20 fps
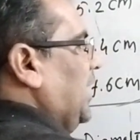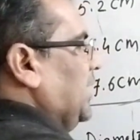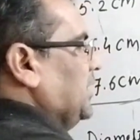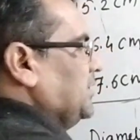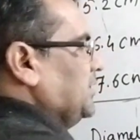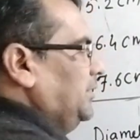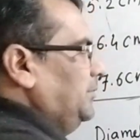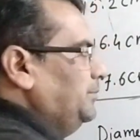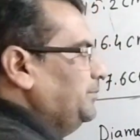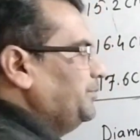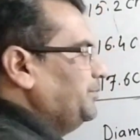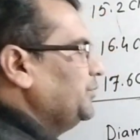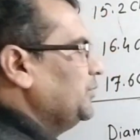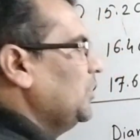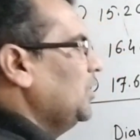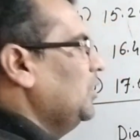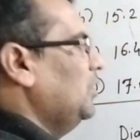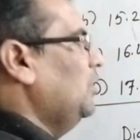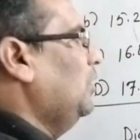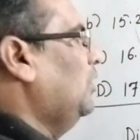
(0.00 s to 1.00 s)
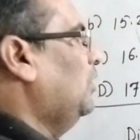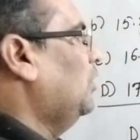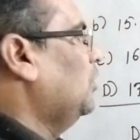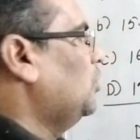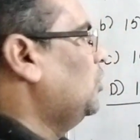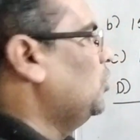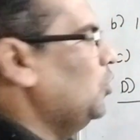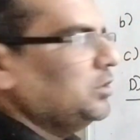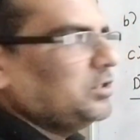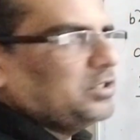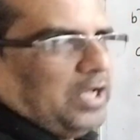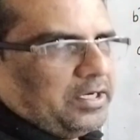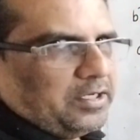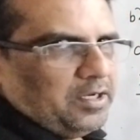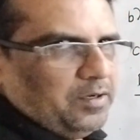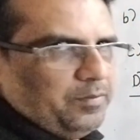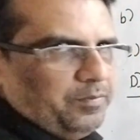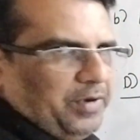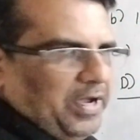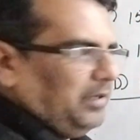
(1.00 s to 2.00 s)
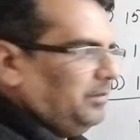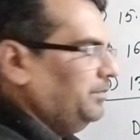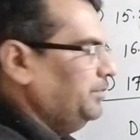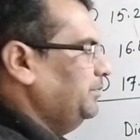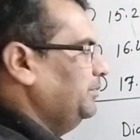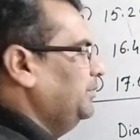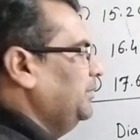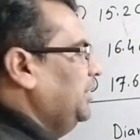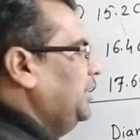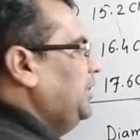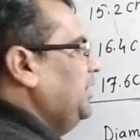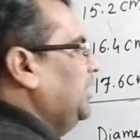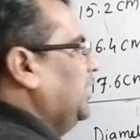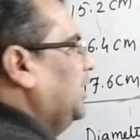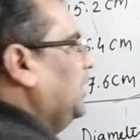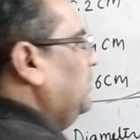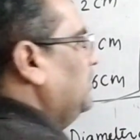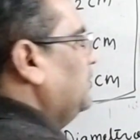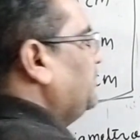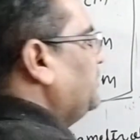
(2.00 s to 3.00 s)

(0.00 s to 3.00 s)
as a closed organ pipe. Here